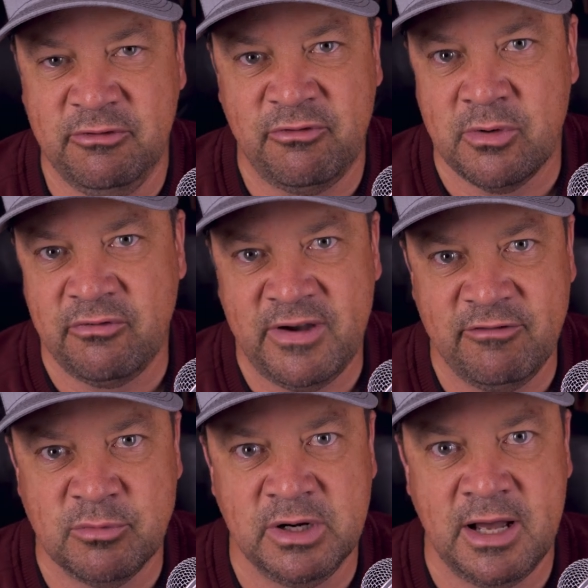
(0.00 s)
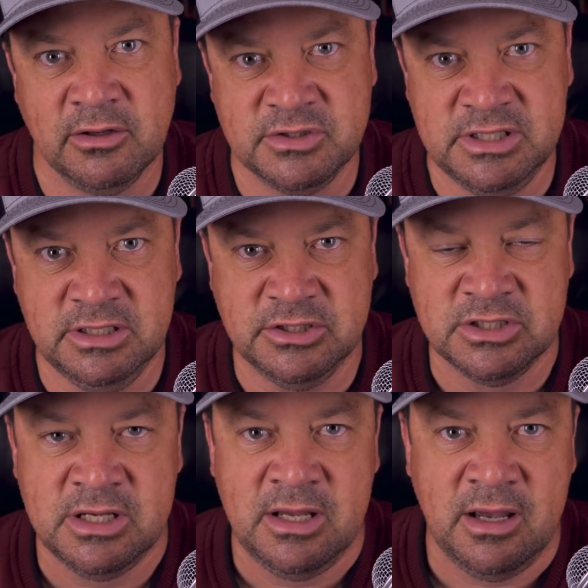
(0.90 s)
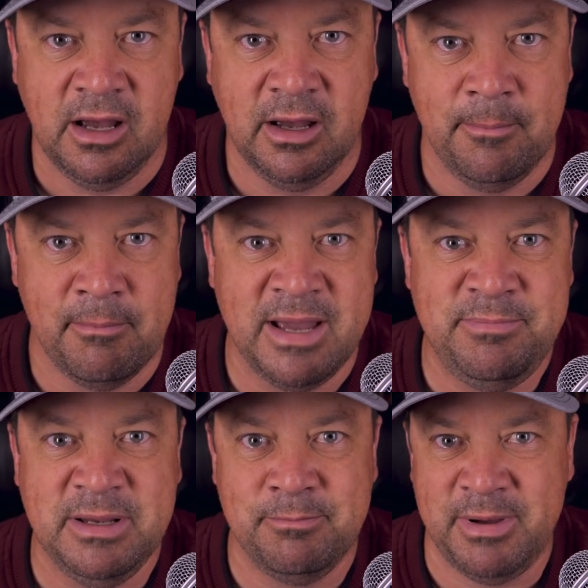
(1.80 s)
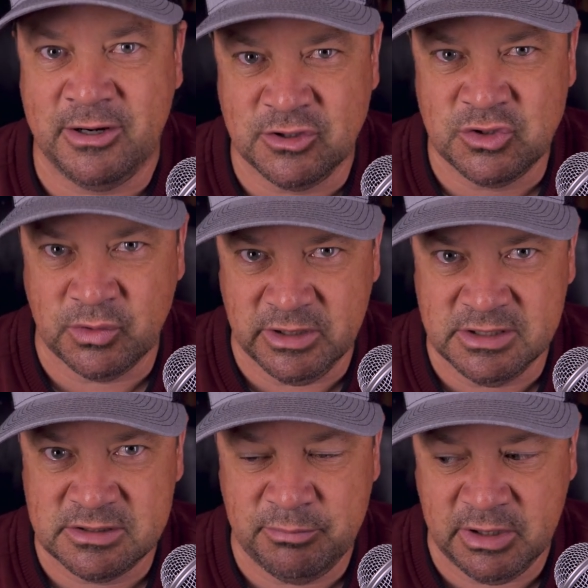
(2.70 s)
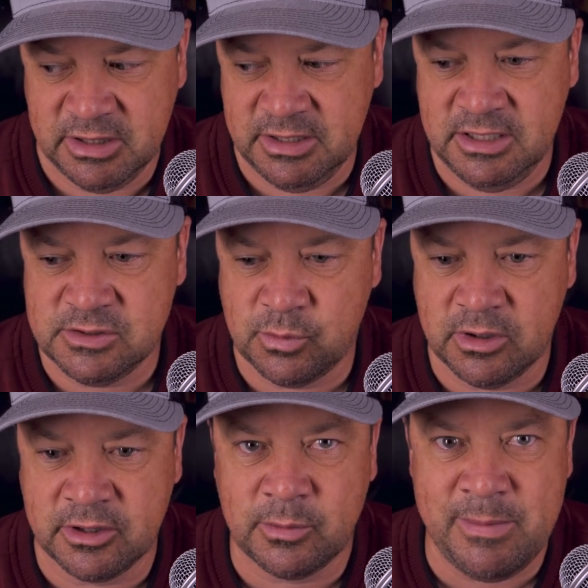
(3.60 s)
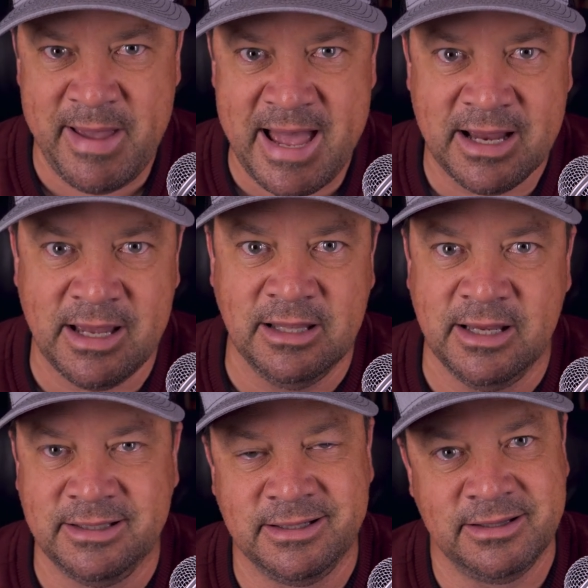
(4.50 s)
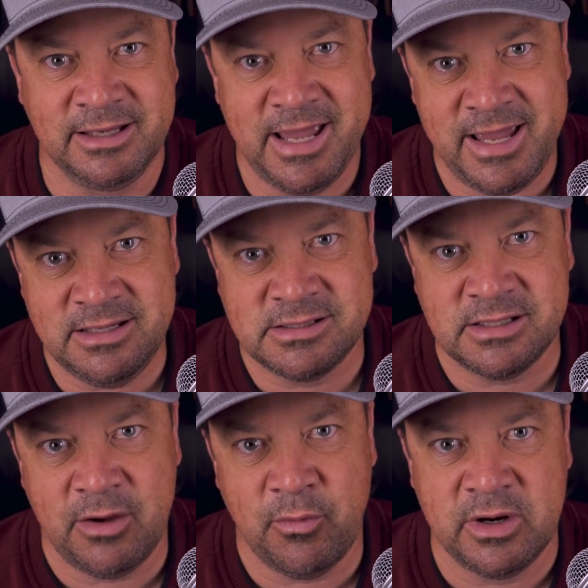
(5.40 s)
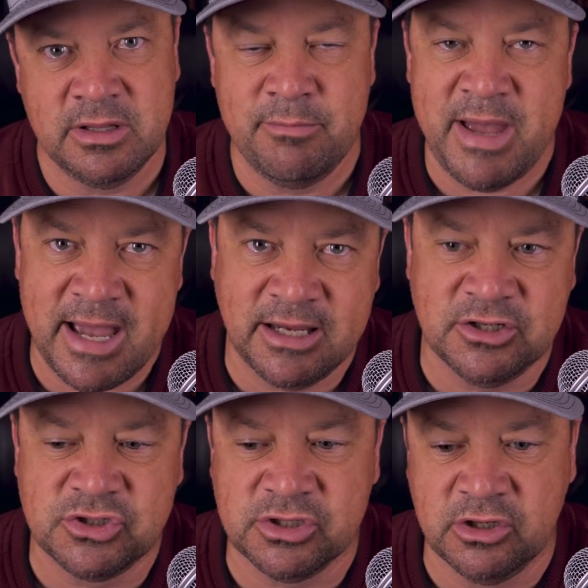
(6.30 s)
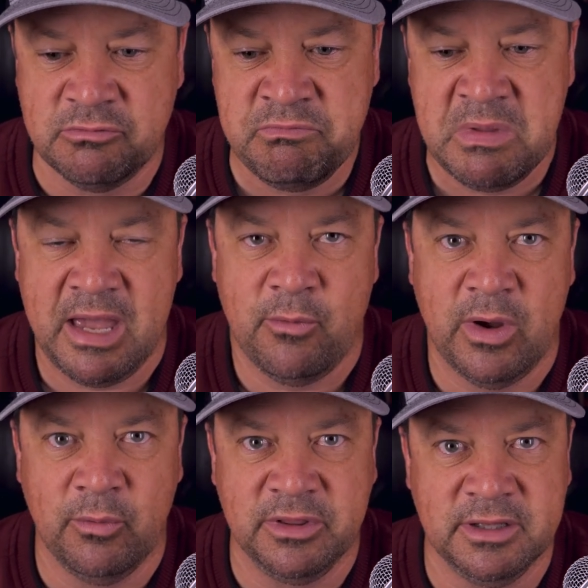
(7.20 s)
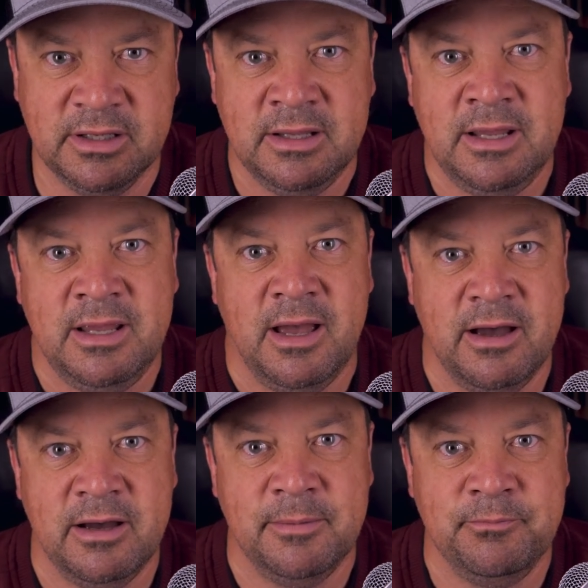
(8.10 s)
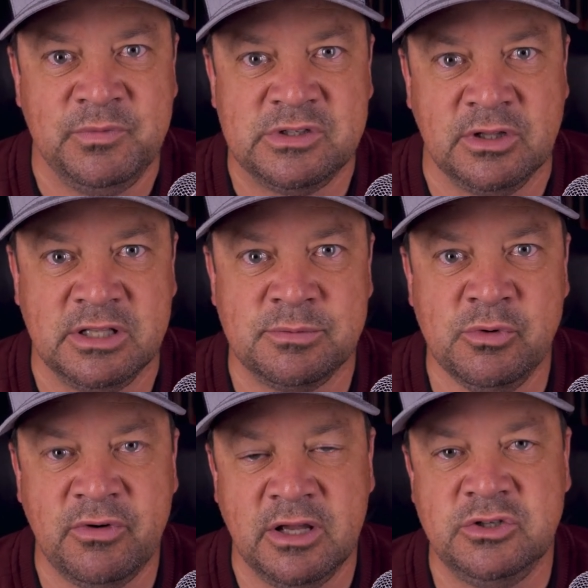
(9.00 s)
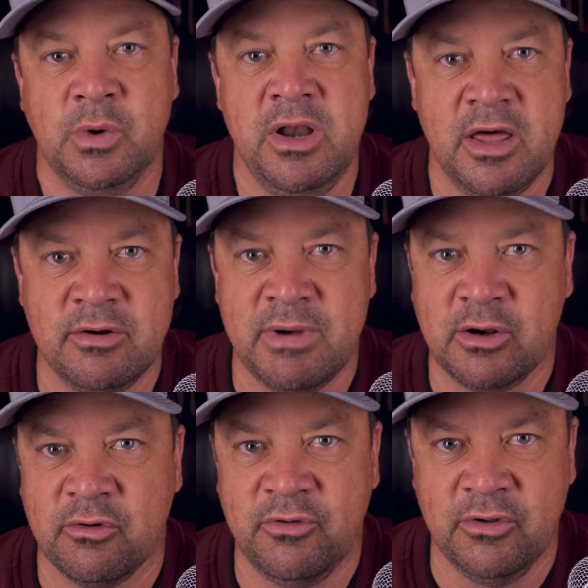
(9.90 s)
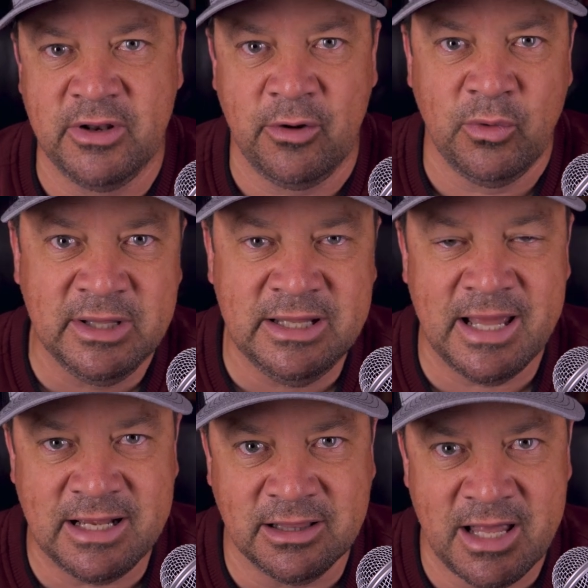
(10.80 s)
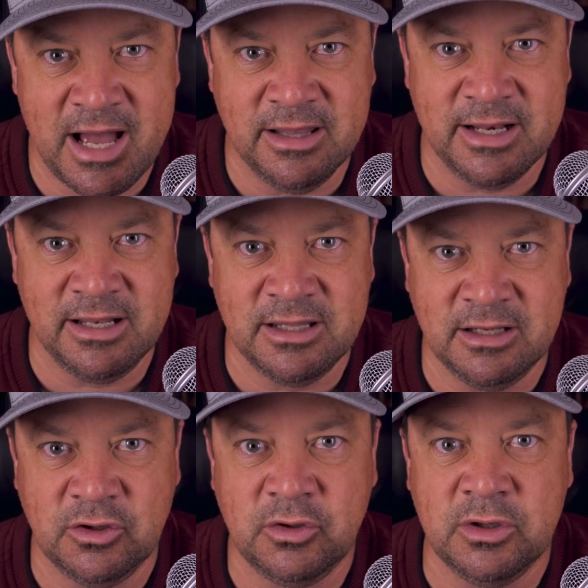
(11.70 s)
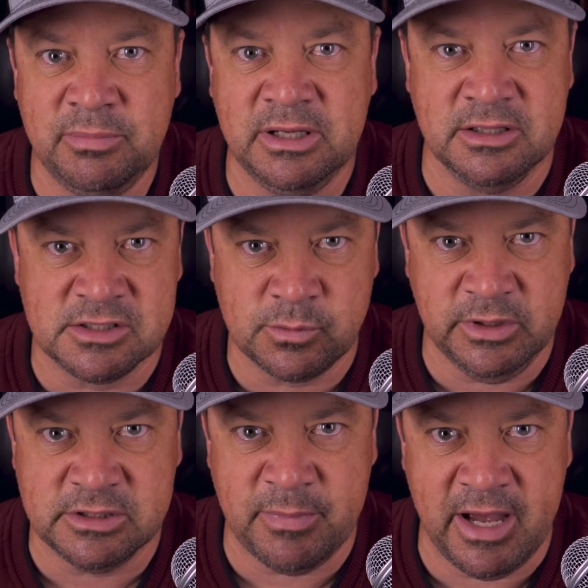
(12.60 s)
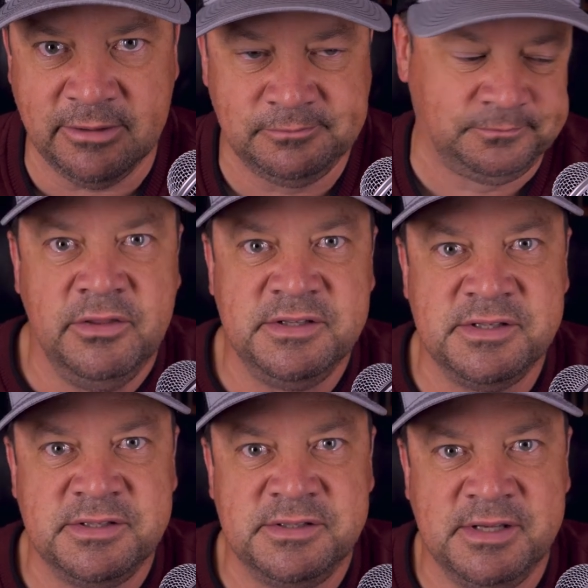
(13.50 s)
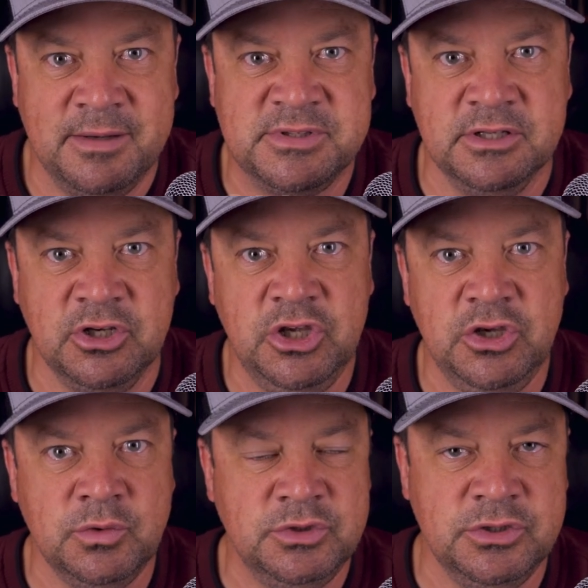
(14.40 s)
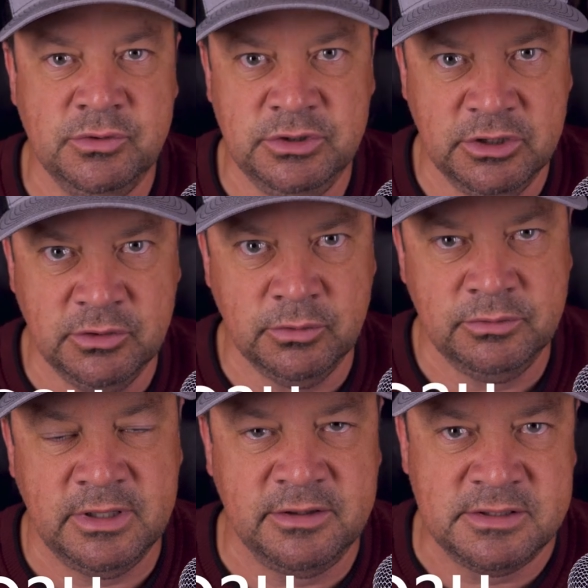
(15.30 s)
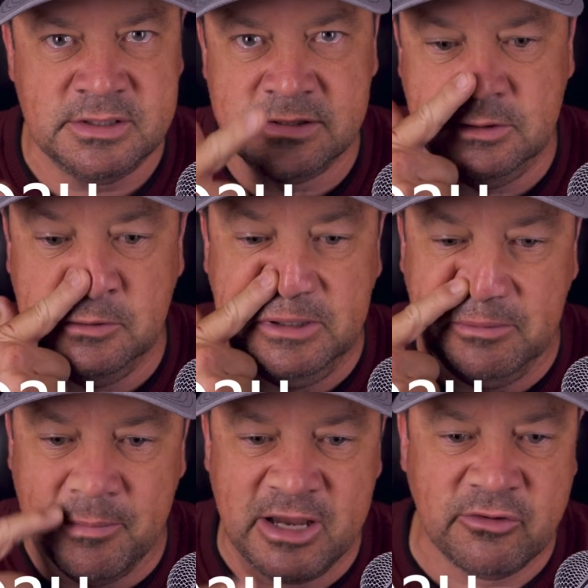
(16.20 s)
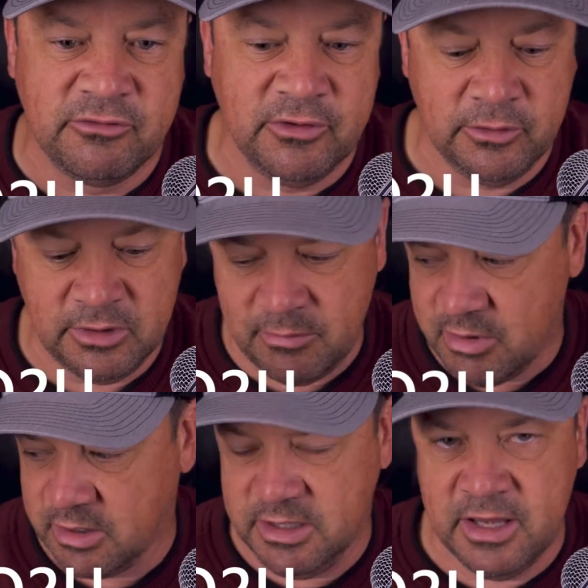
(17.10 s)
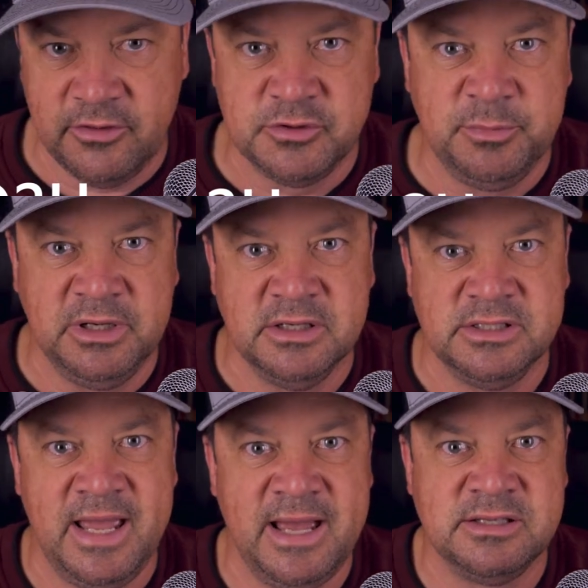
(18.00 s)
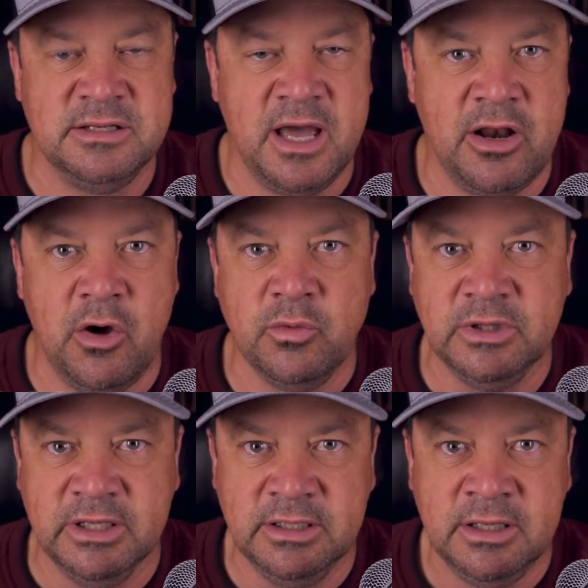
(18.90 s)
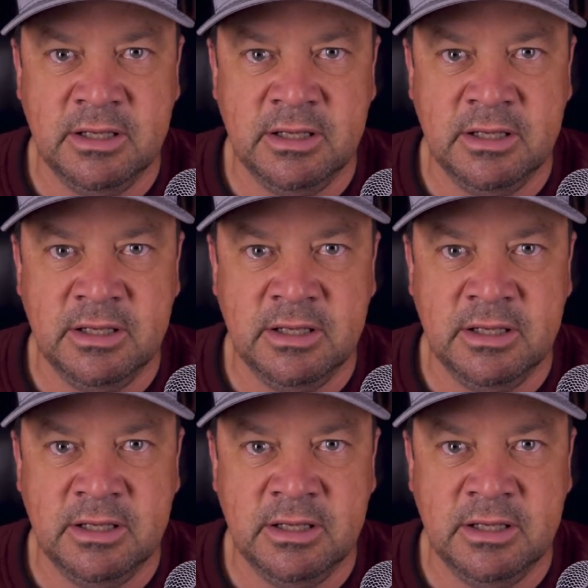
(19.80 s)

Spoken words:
$4 or $5 more each, might be a better choice. But these were a three pack. I liked the case. I wanted the package. So I went with it. So let's move on to another microphone that I really like a lot that I think could be in the sweet spot. This is the Samson Q2U. Now, this is a unique microphone among the others because it has not only